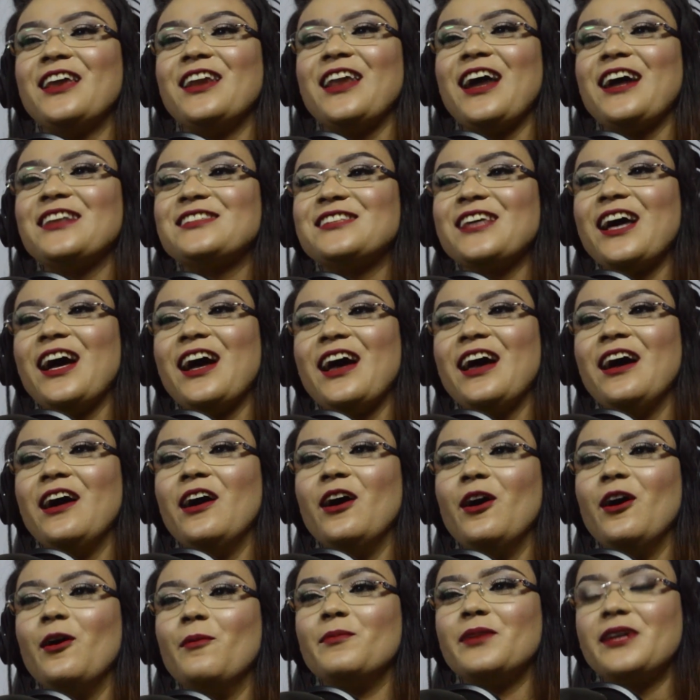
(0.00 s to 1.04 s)
a
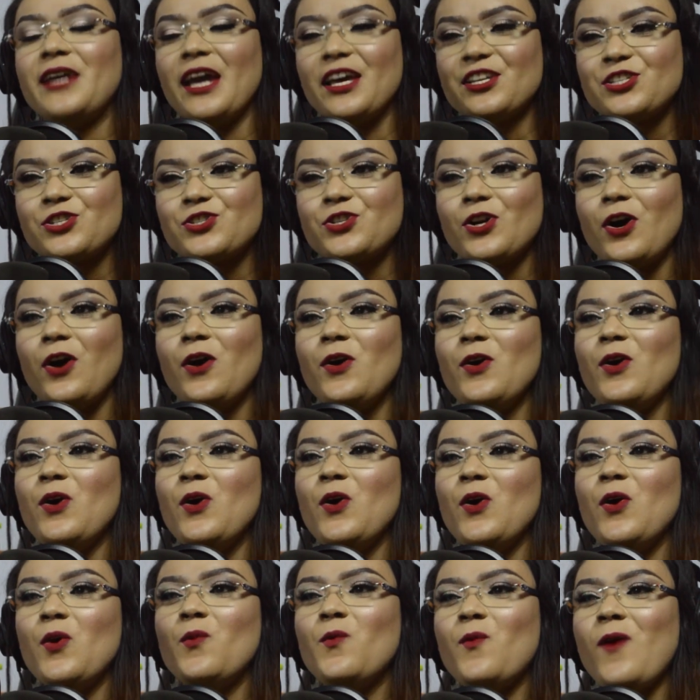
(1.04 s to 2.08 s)
lighter gesture,
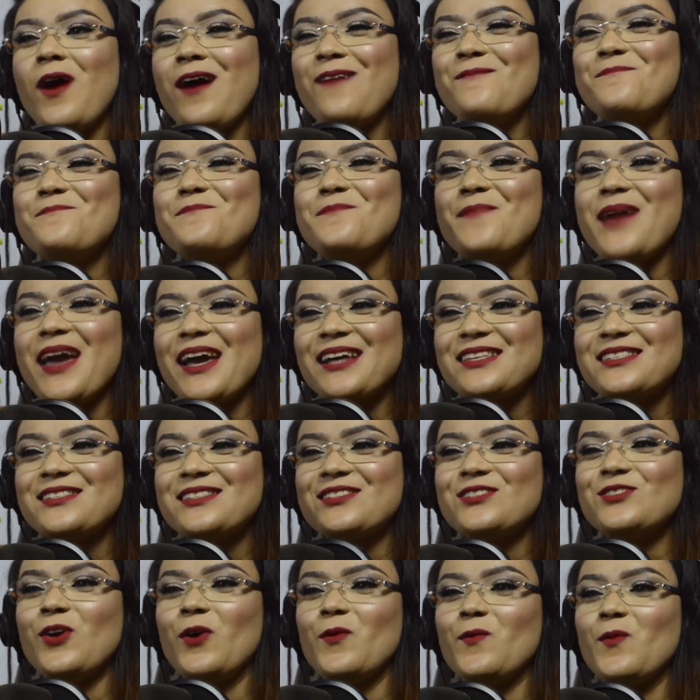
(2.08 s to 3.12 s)
what
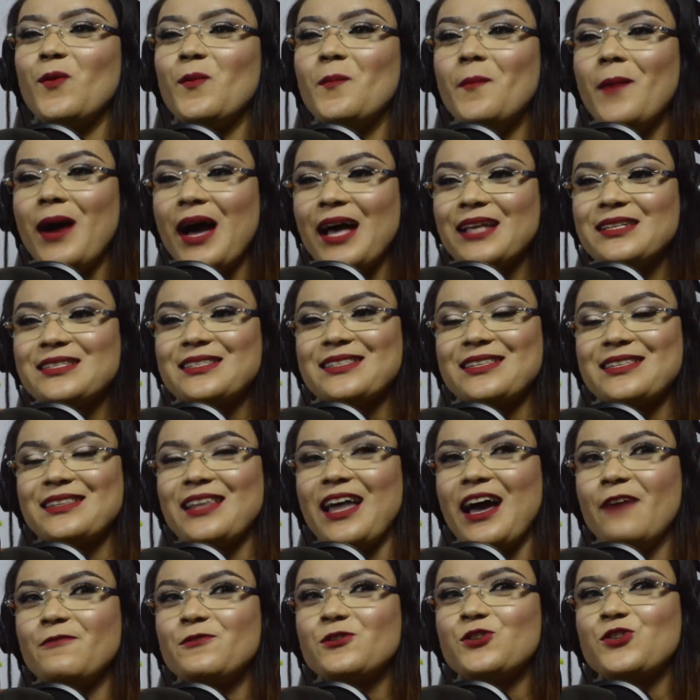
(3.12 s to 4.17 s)
makes your romance
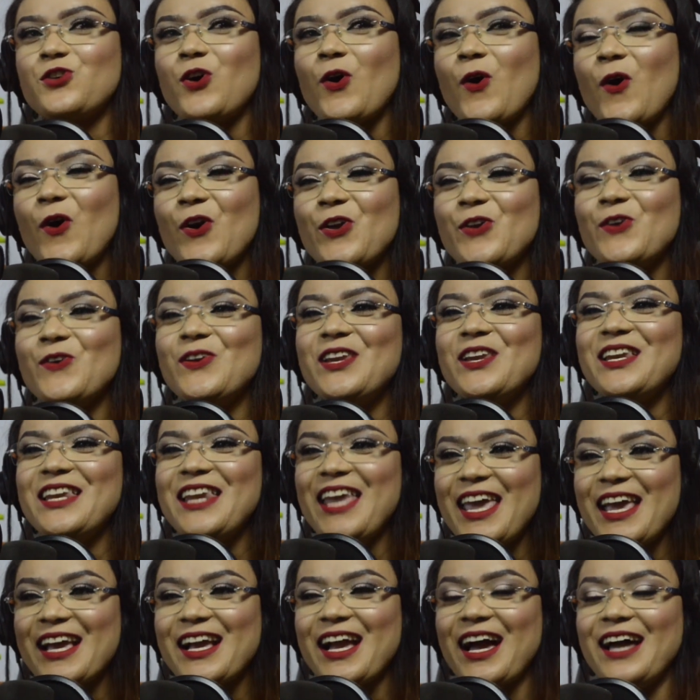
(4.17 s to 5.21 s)
life so
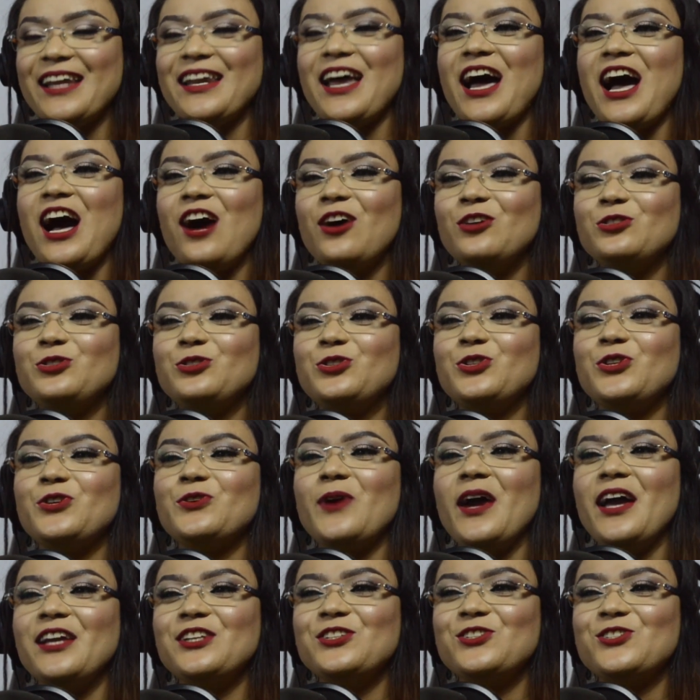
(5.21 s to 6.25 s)
unique, and how do
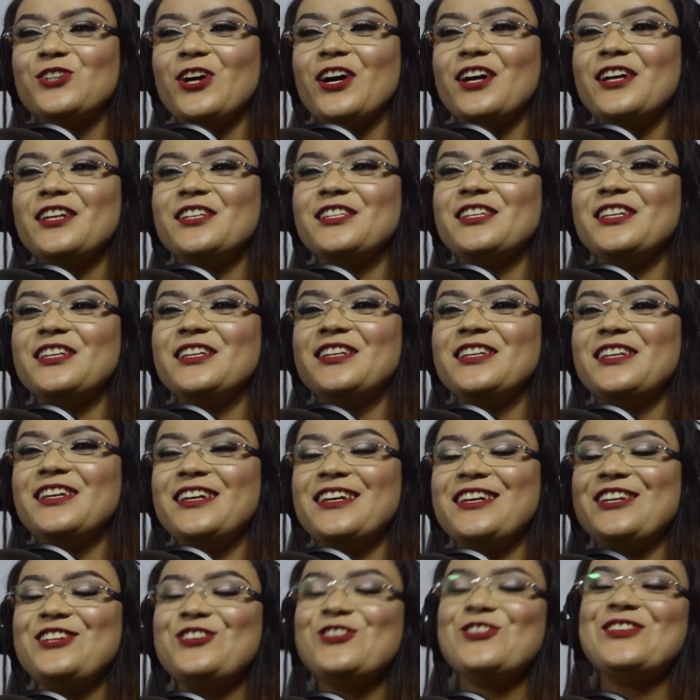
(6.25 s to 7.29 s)
you enjoy the
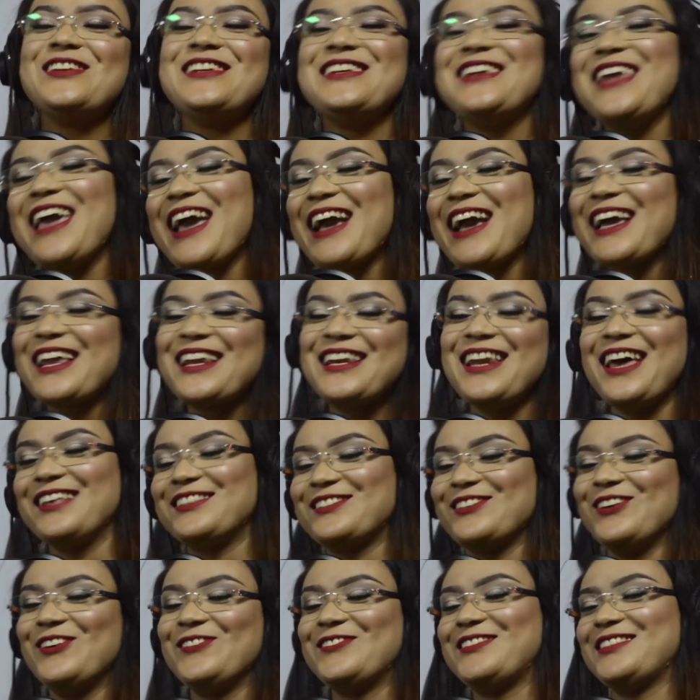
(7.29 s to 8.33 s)

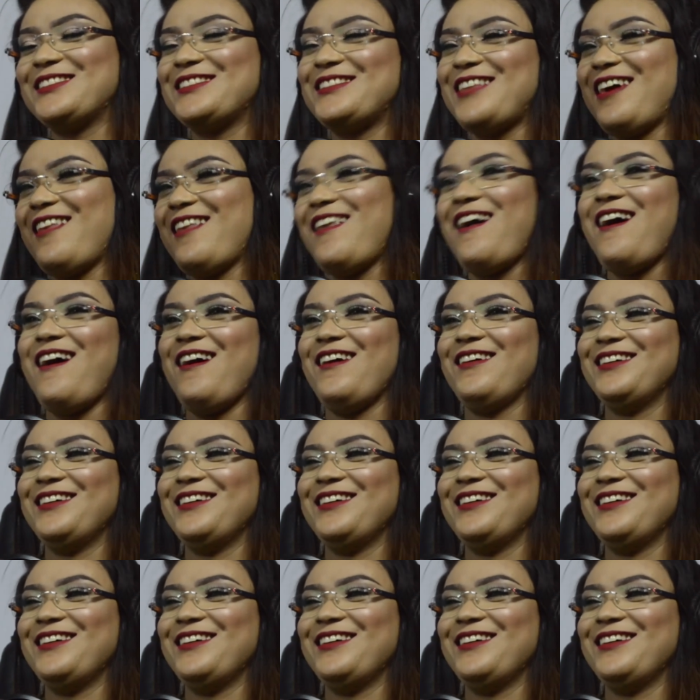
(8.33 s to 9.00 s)
uniqueness of Stella?